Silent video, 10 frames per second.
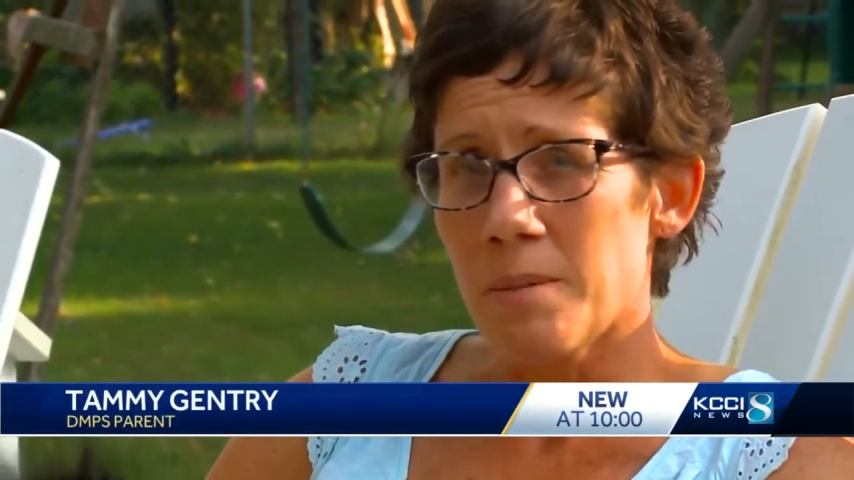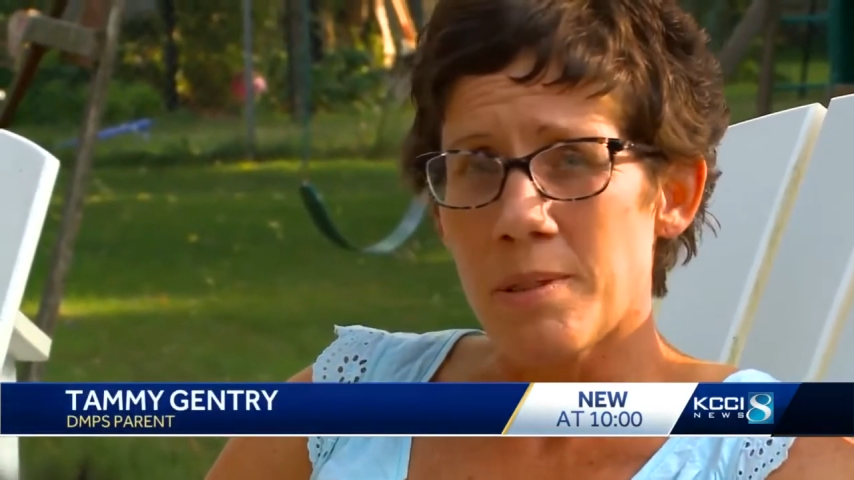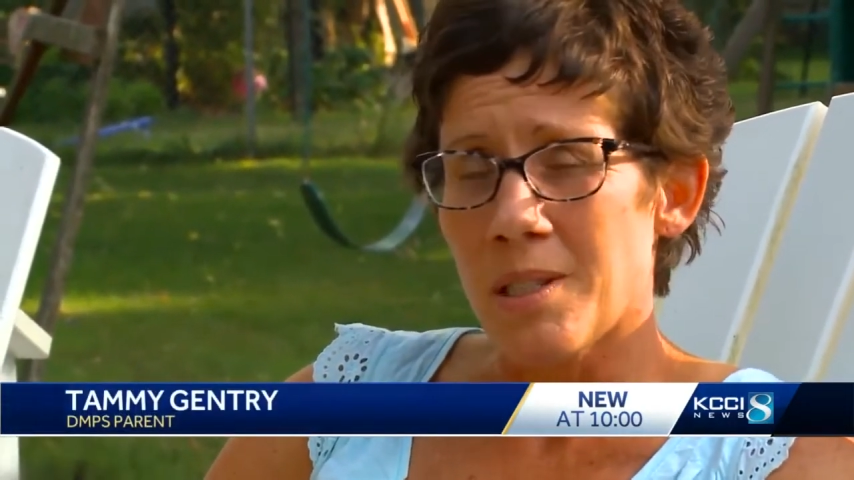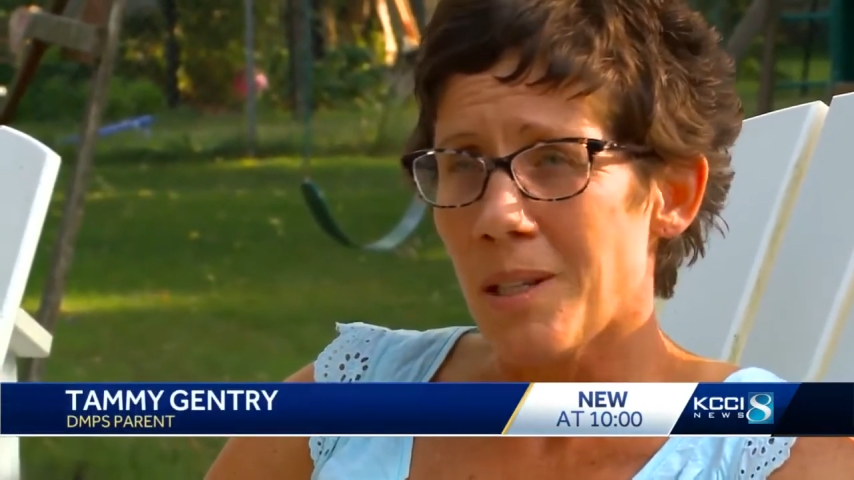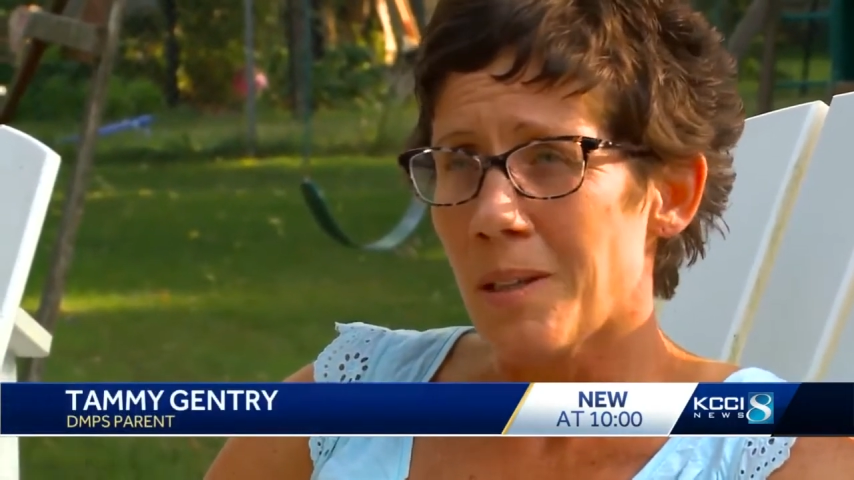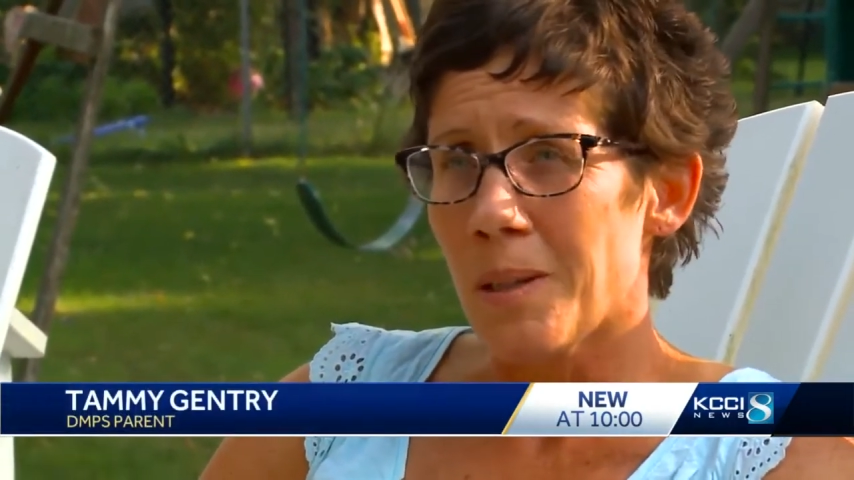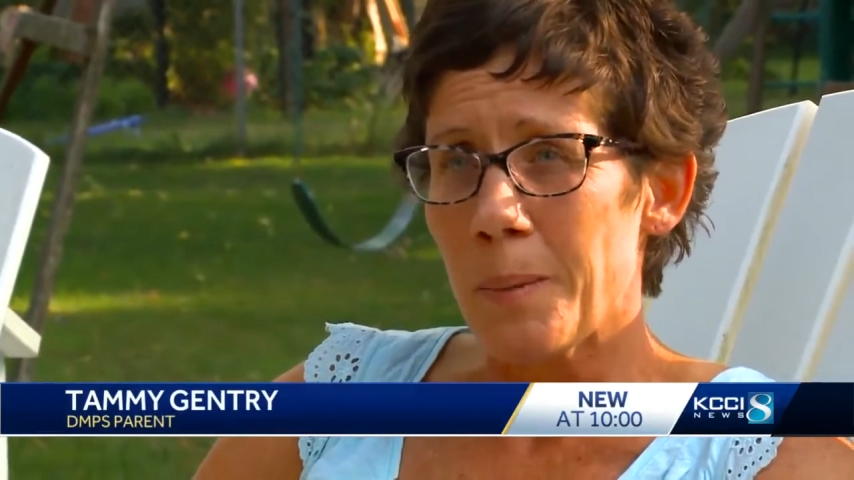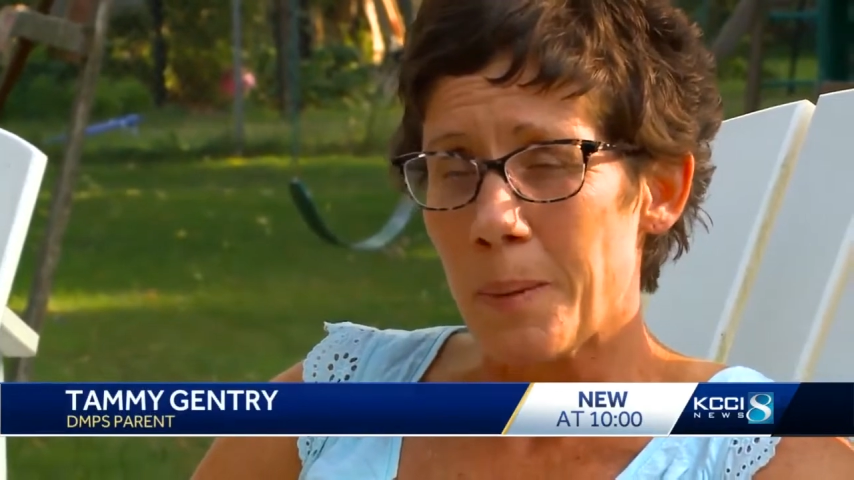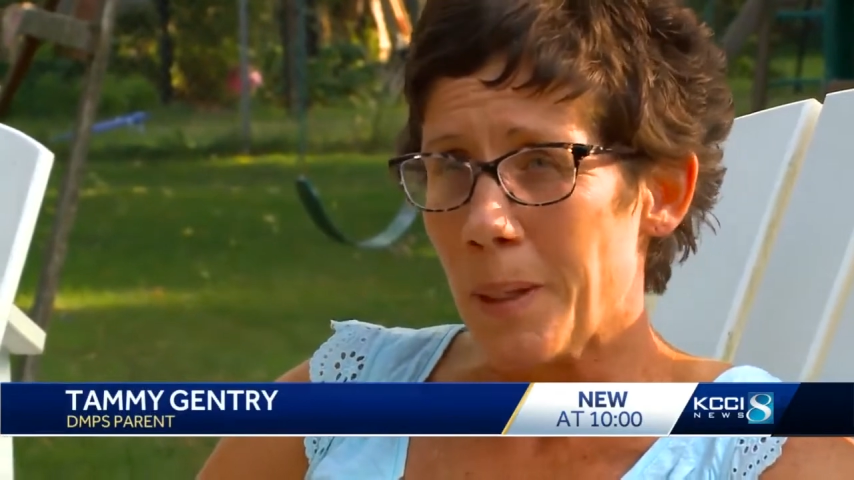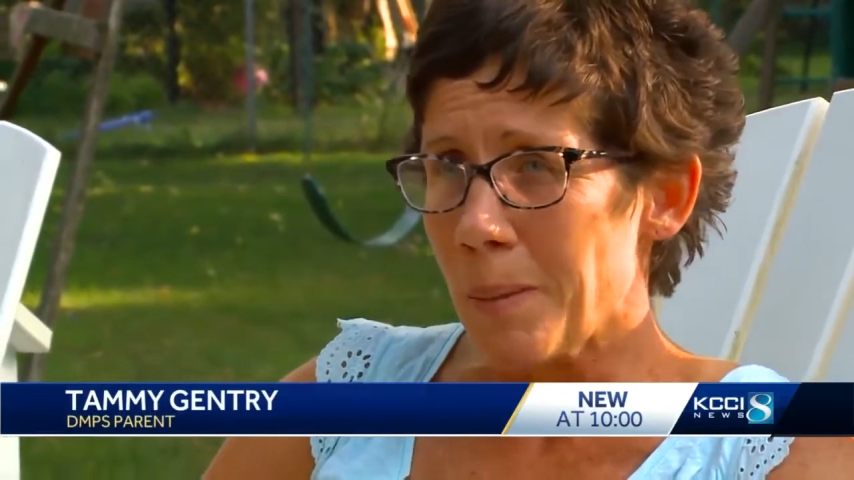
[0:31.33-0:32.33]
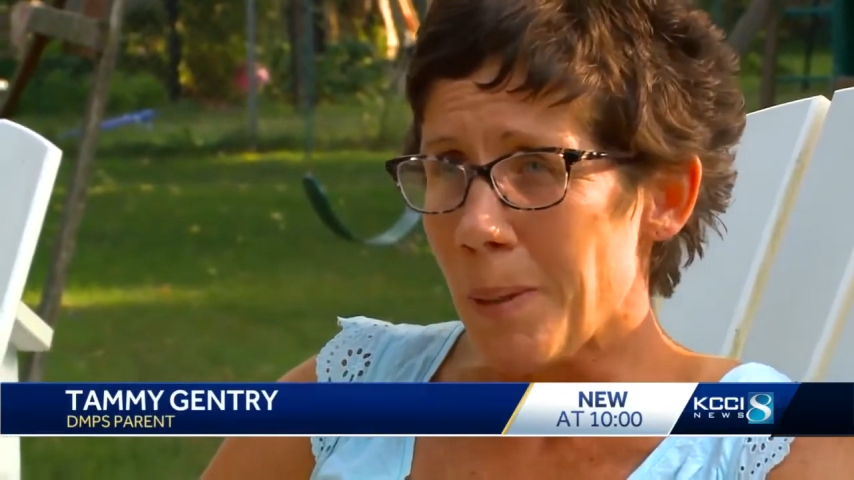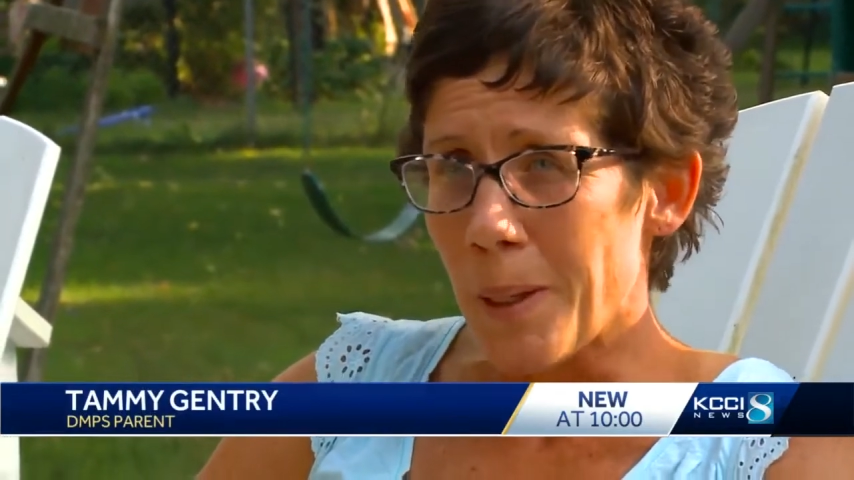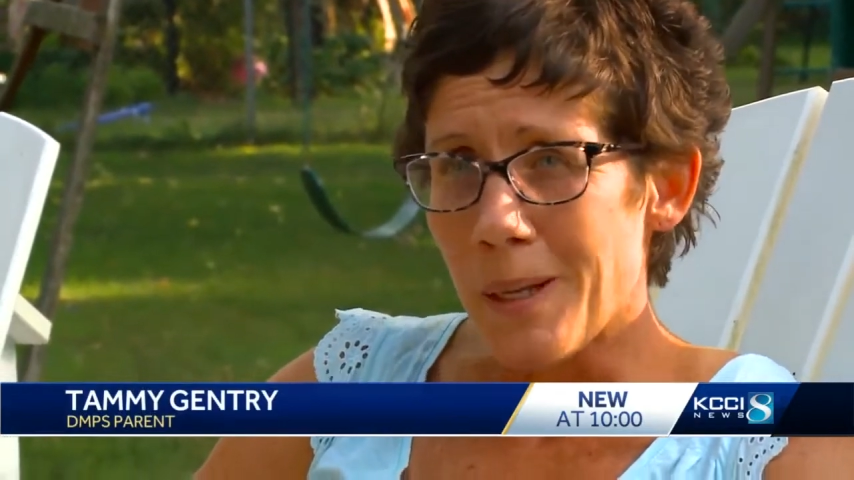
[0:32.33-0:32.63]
parents, particularly working